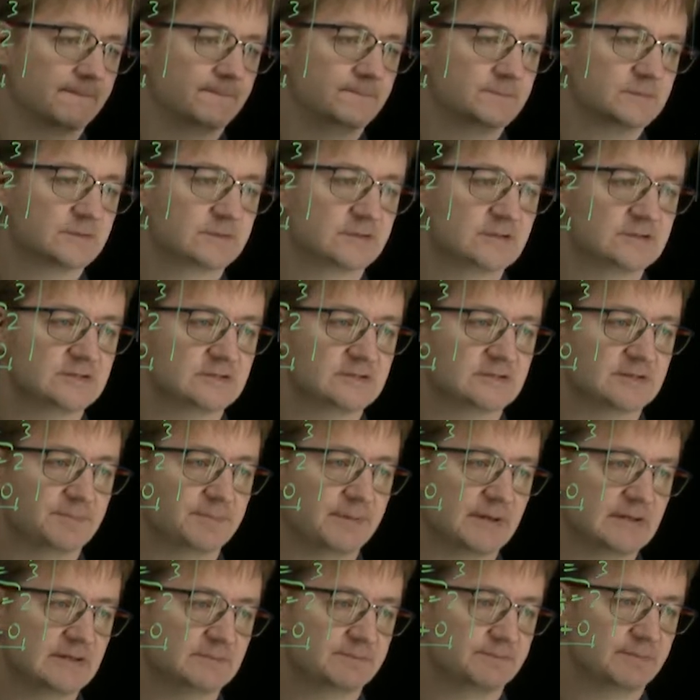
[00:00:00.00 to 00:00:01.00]
So this is
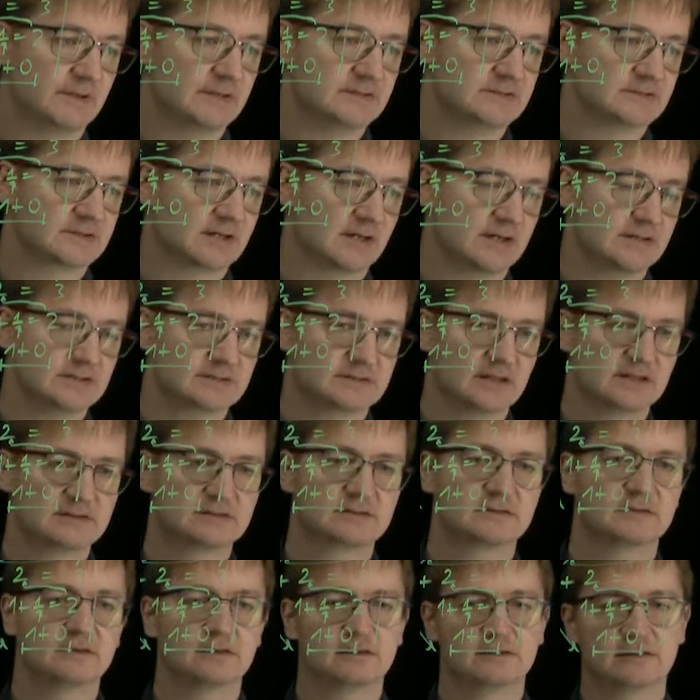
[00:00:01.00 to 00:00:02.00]
the base case.
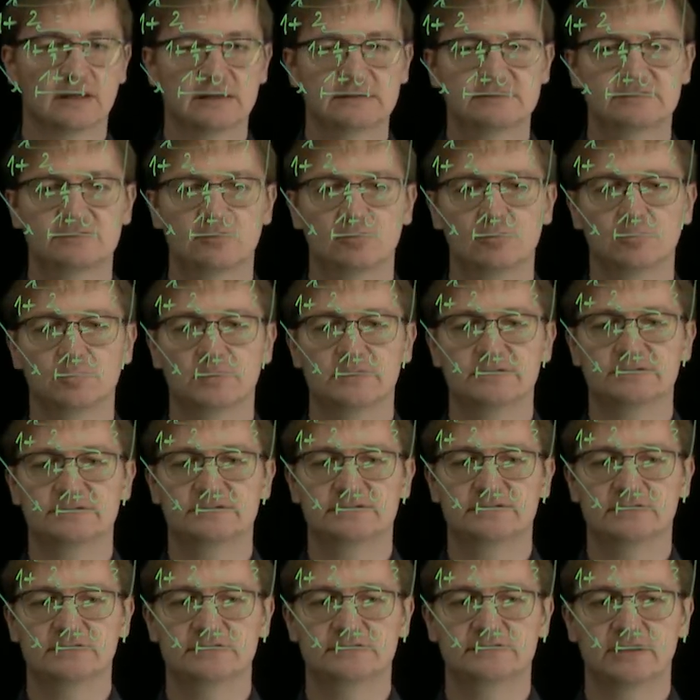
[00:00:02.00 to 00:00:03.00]
That's
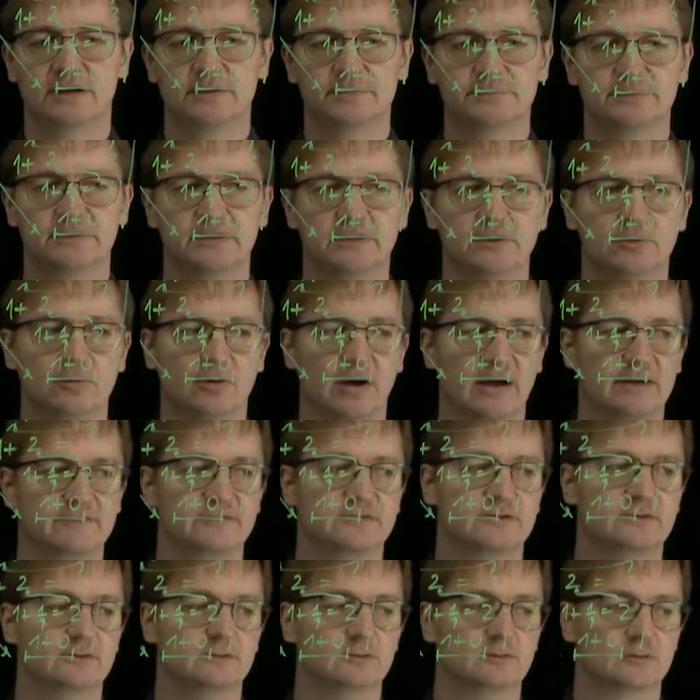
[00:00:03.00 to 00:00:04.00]
always something you
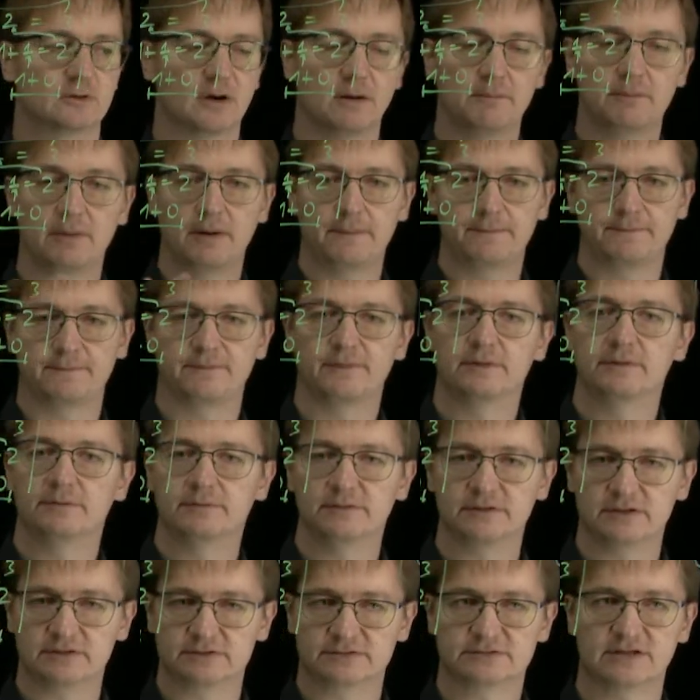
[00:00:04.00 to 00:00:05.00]
have to come up
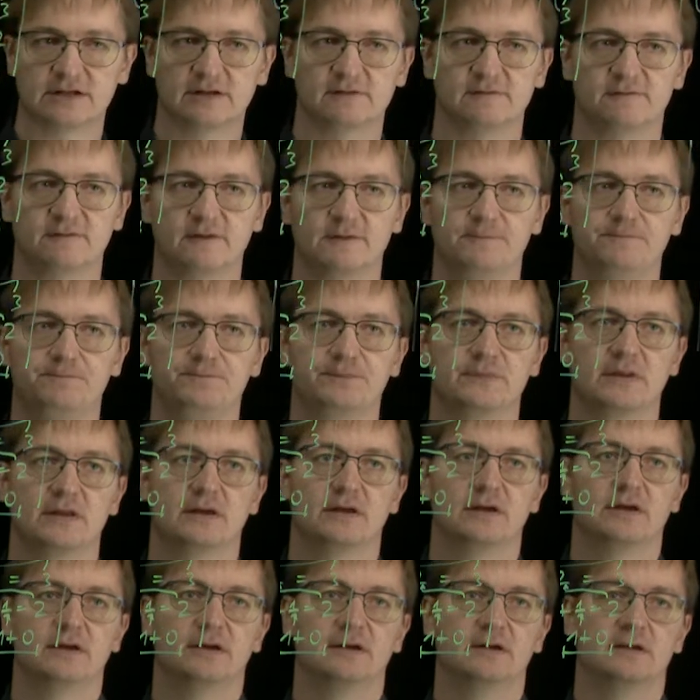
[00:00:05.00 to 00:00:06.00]
with yourself.
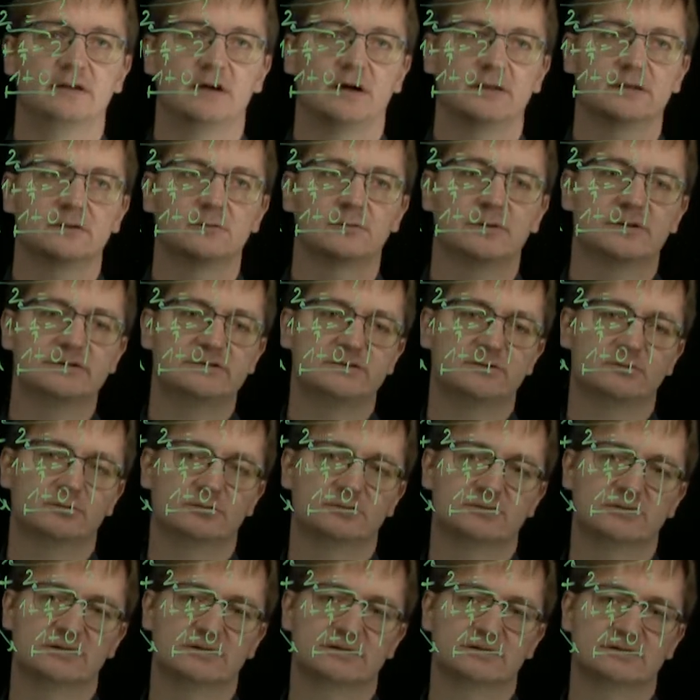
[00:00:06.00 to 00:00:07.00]
Otherwise, you
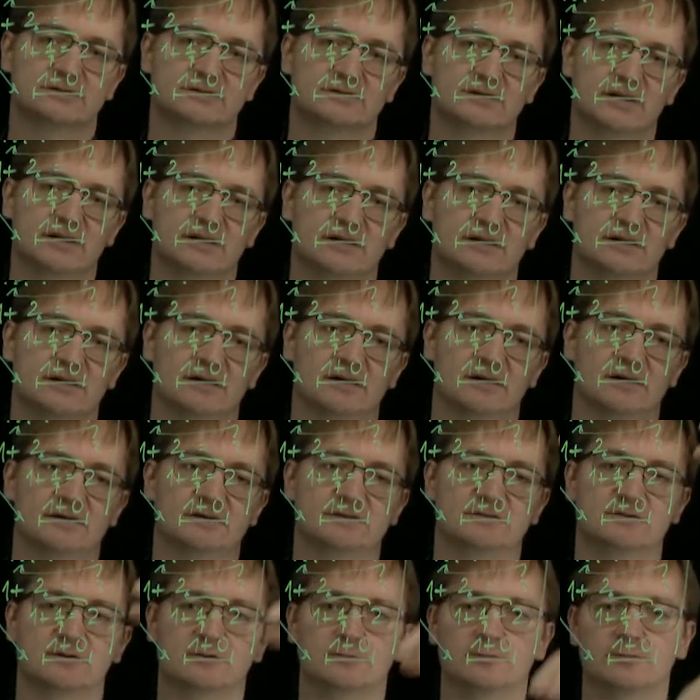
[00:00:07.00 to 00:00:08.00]
just
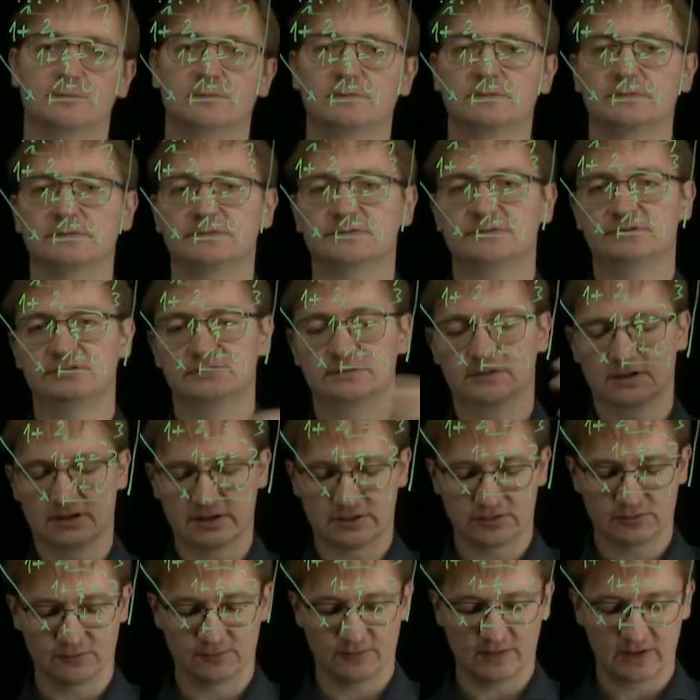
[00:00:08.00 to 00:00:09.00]
generalize or try
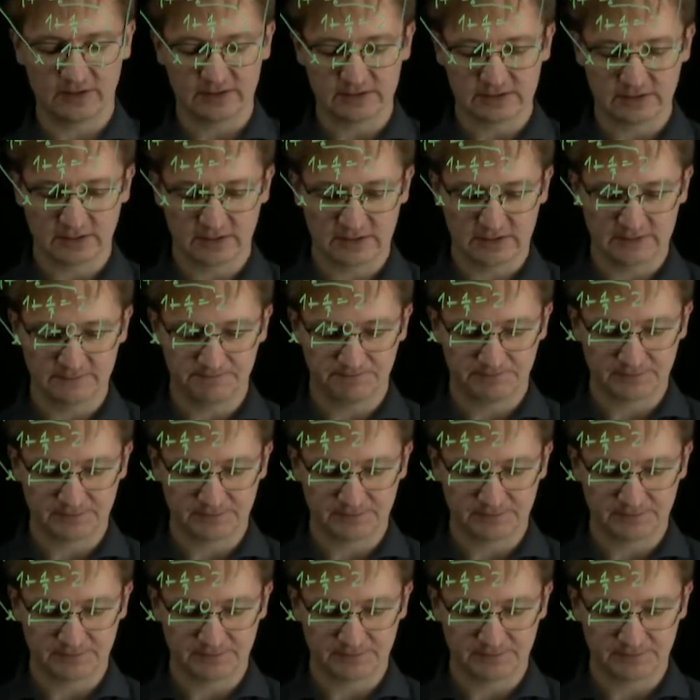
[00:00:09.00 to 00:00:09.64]
to find a